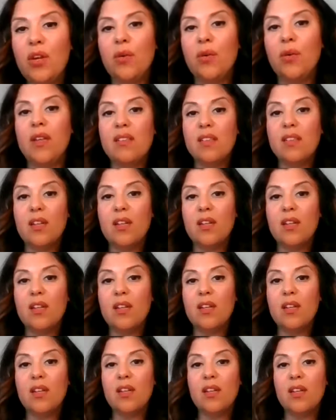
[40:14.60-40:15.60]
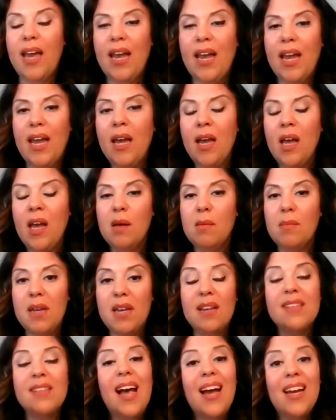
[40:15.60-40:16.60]
you, is it okay?
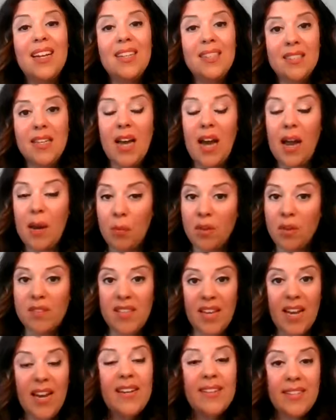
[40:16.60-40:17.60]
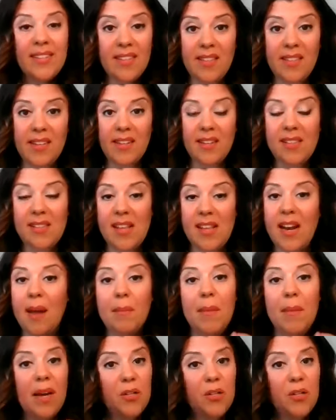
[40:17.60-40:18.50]
Because I will say I did this and I'm